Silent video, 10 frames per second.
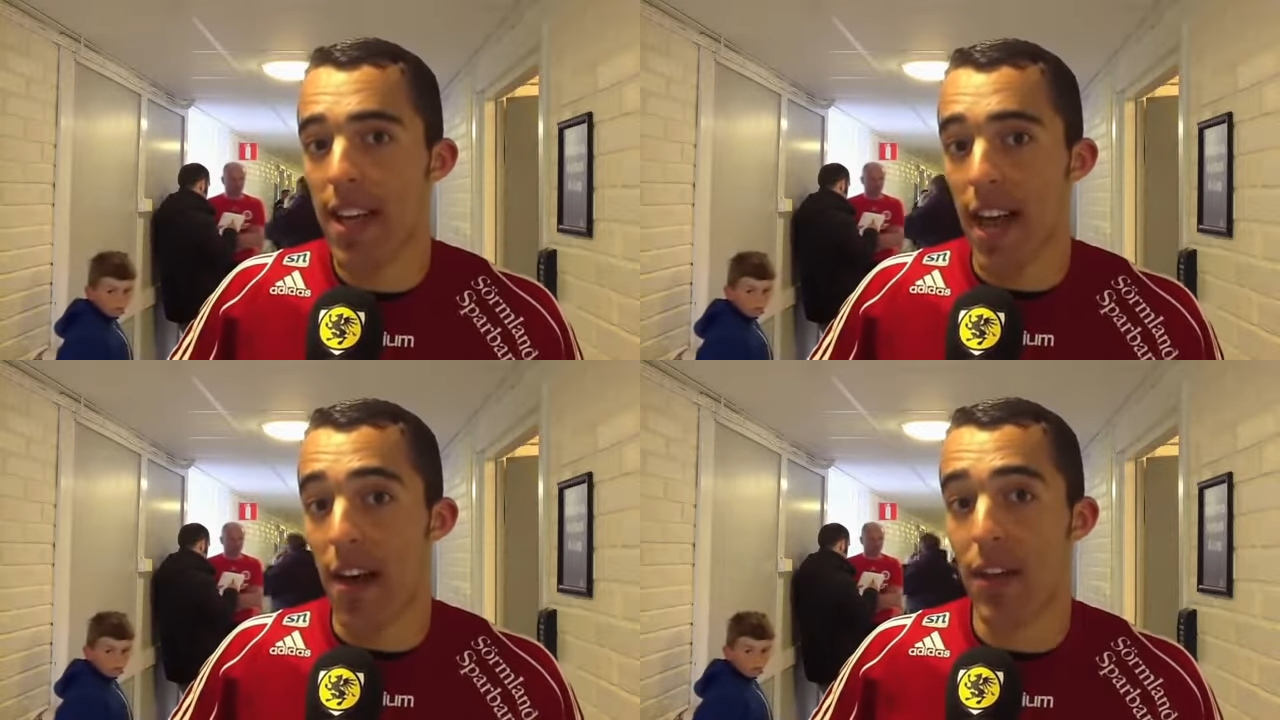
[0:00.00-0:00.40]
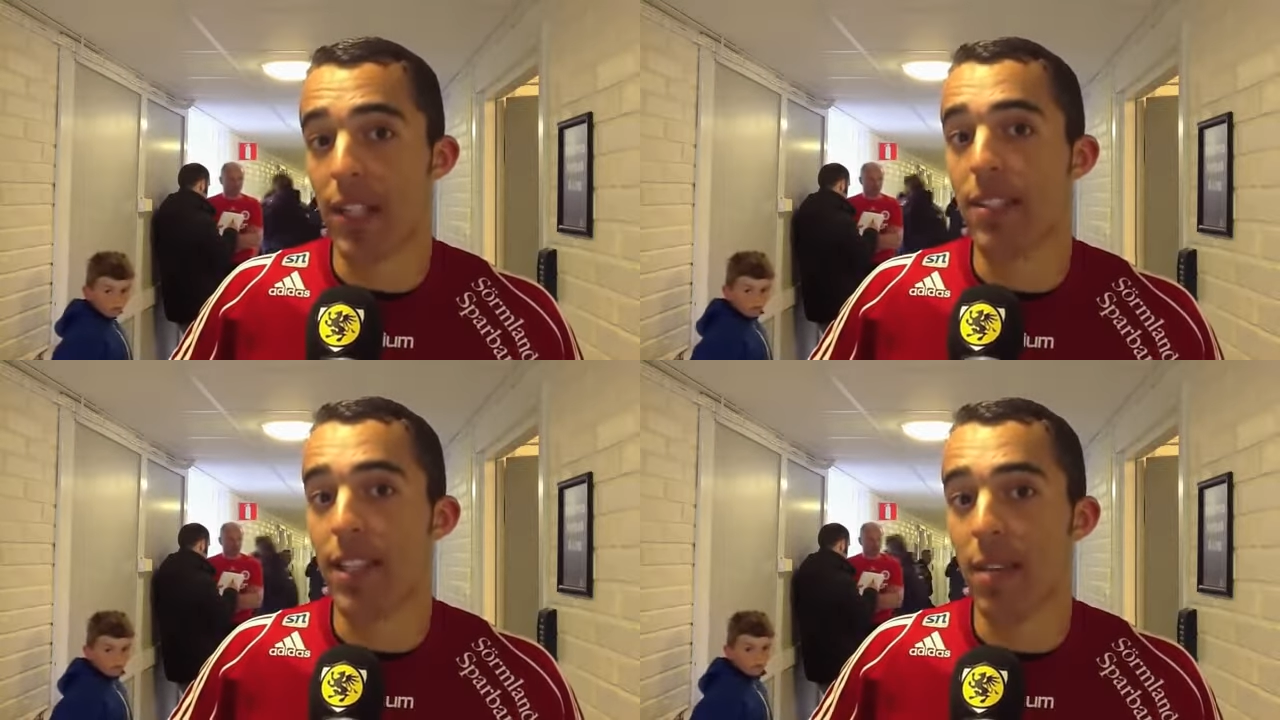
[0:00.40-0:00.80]
I think
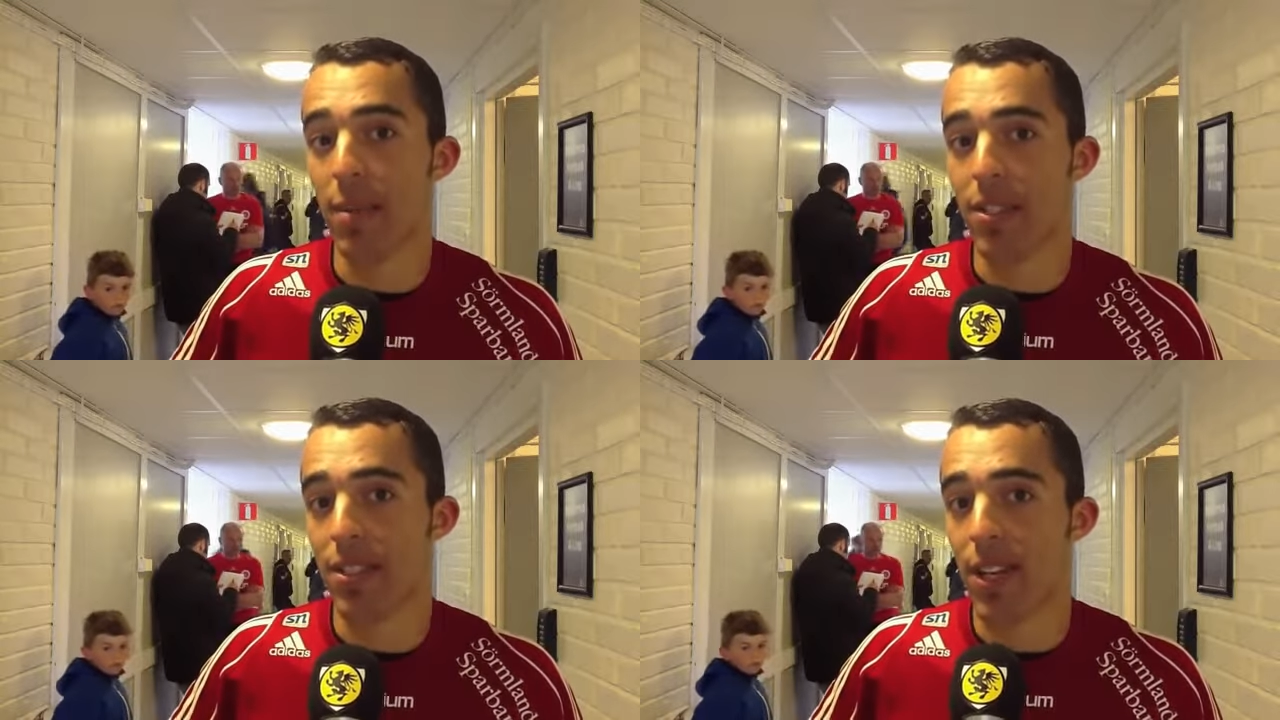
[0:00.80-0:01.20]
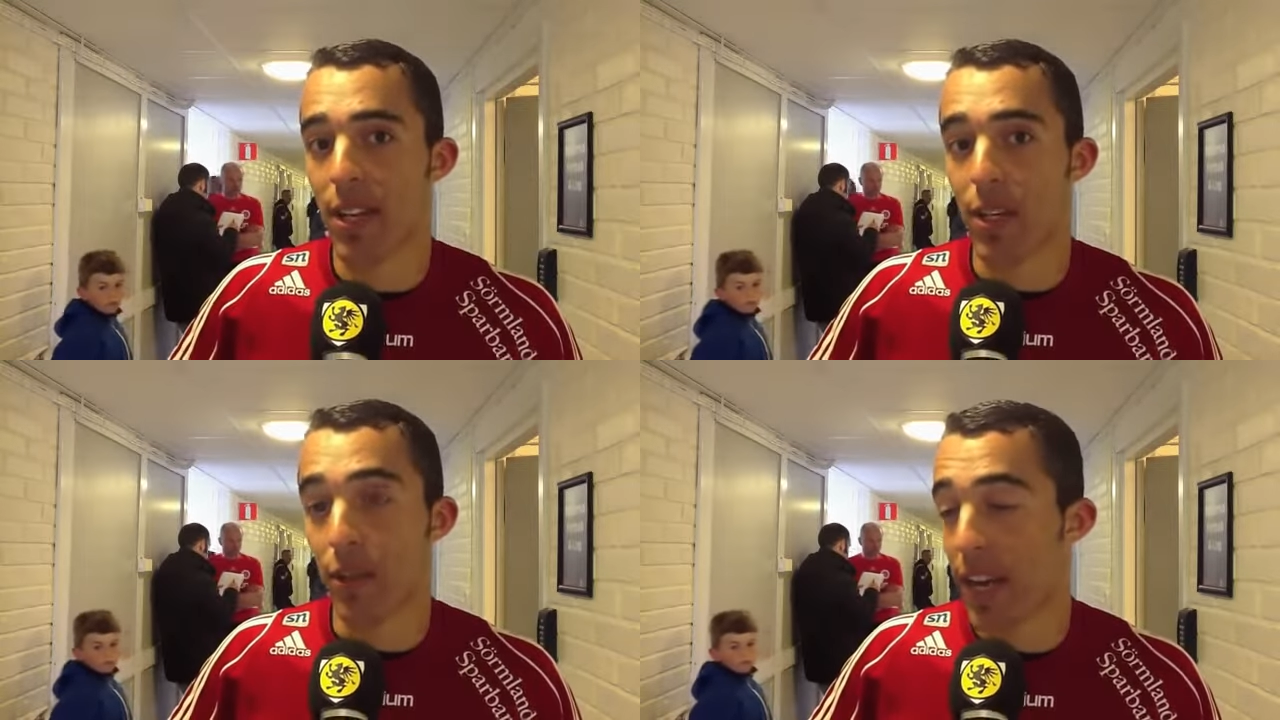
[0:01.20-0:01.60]
this team is
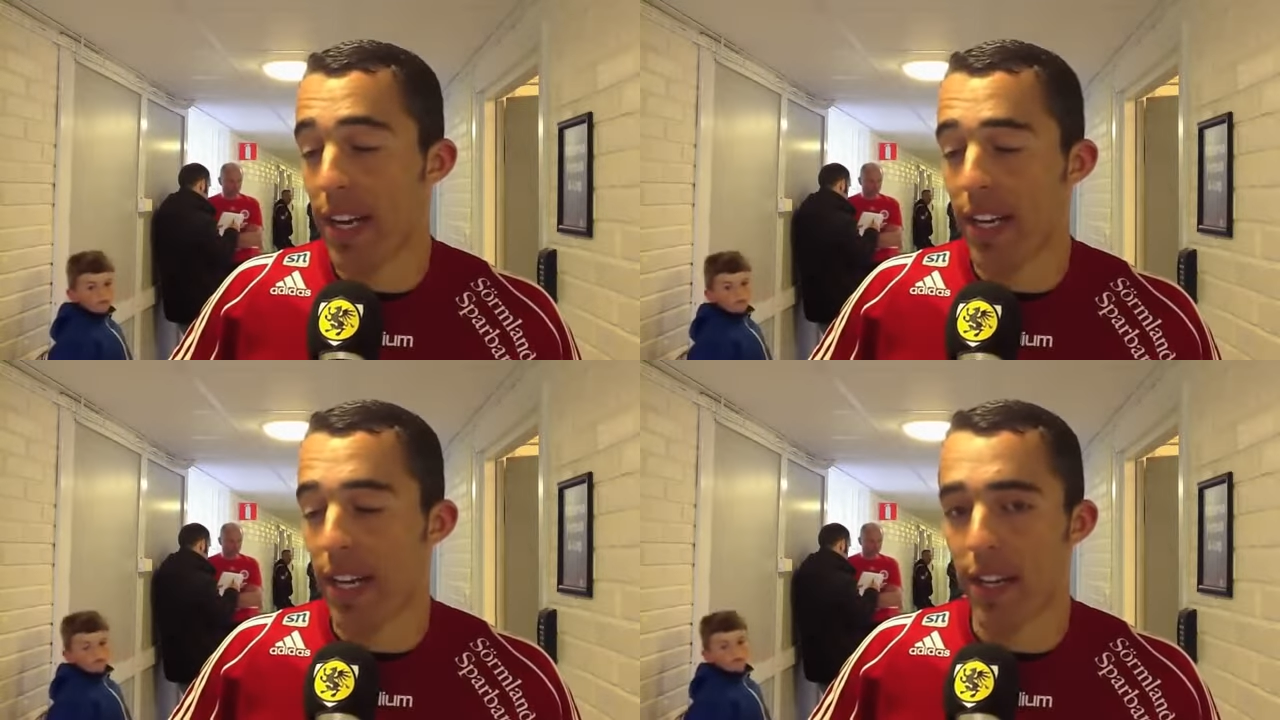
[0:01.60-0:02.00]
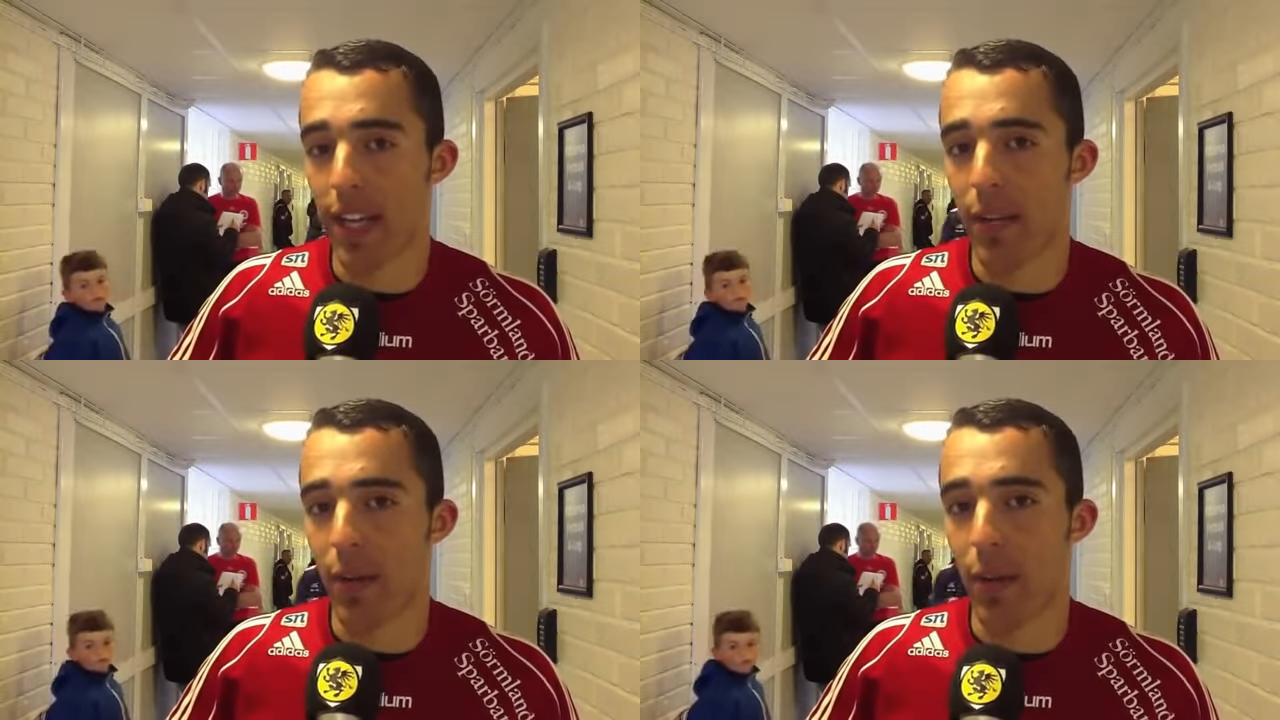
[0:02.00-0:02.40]
great. I
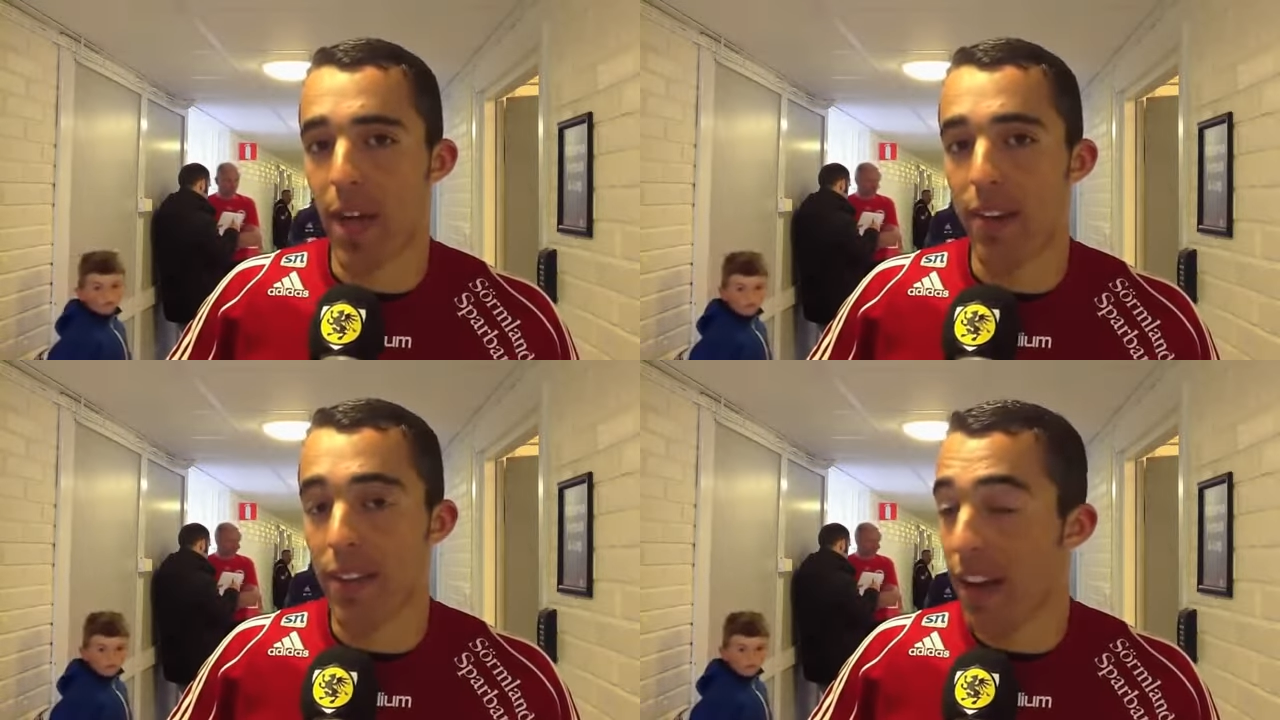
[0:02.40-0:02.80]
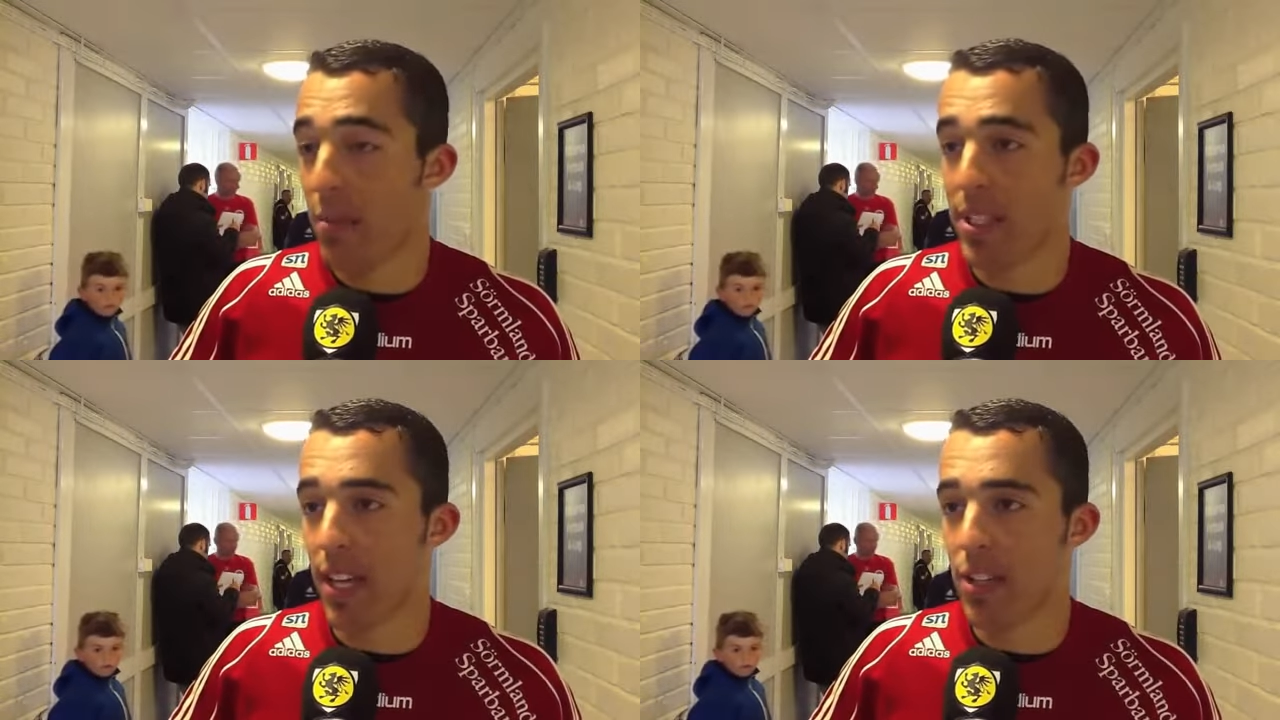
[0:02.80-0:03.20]
think we have a lot of
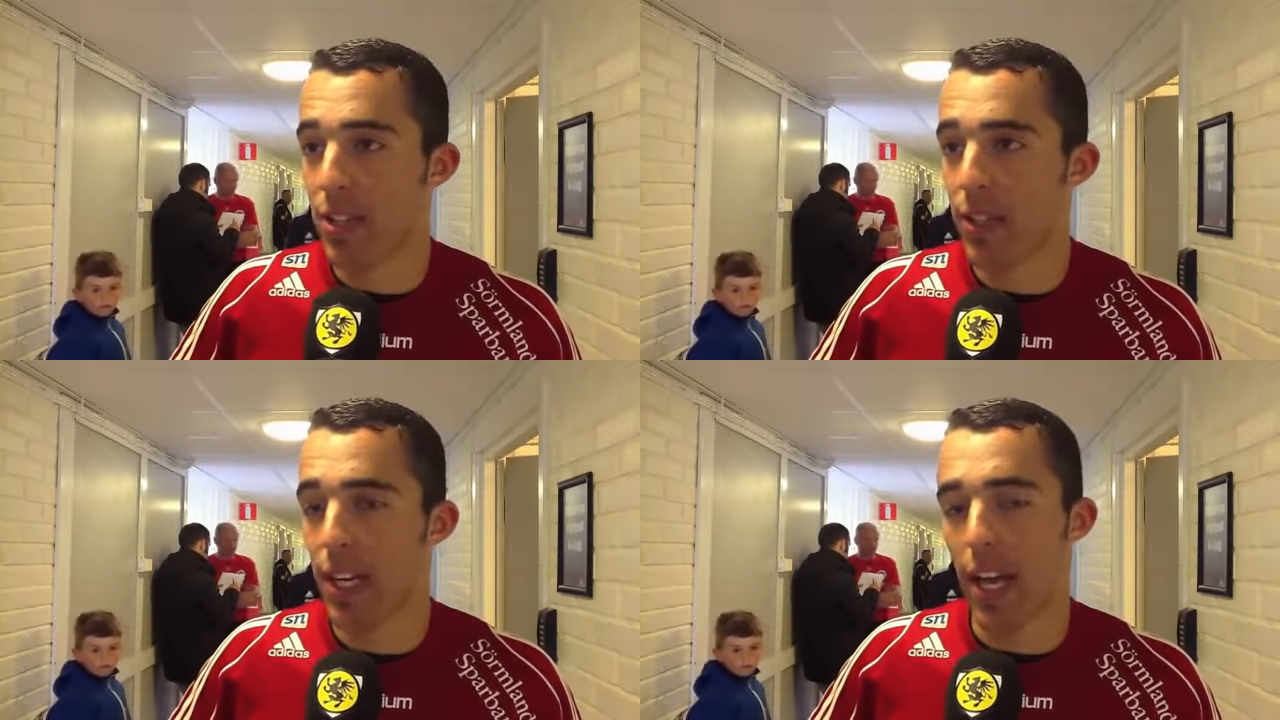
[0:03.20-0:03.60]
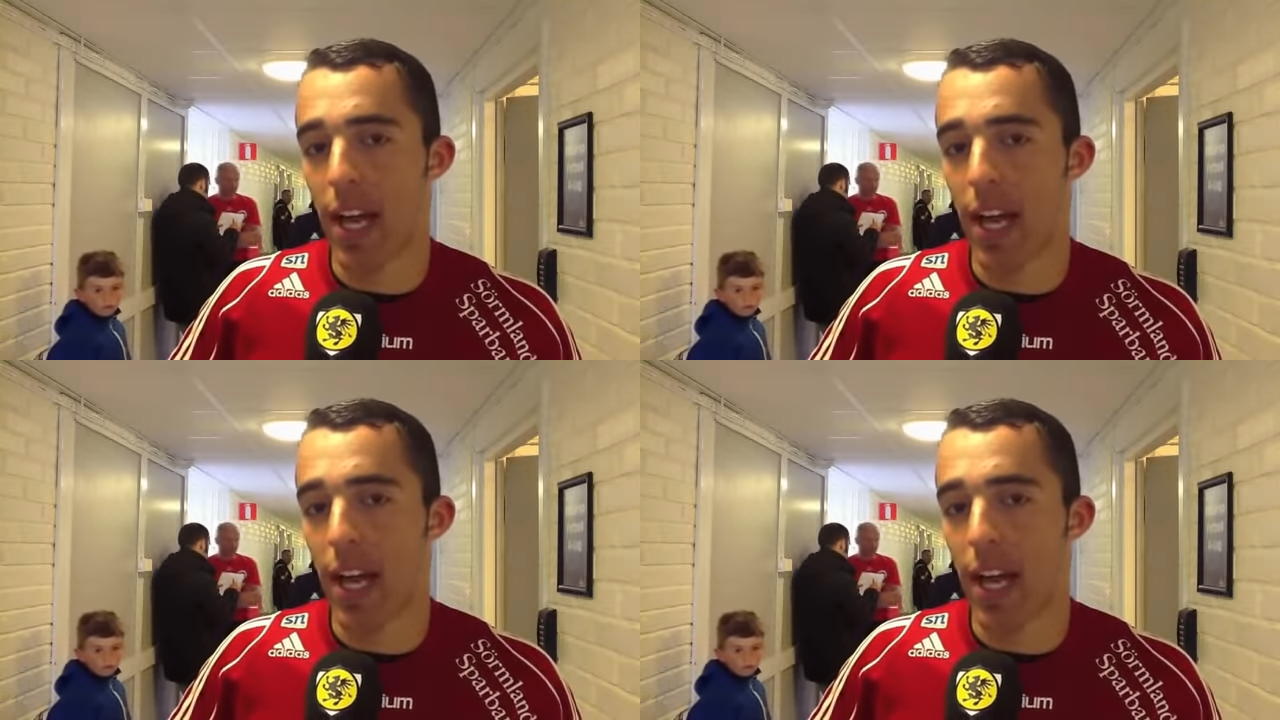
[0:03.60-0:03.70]
potential,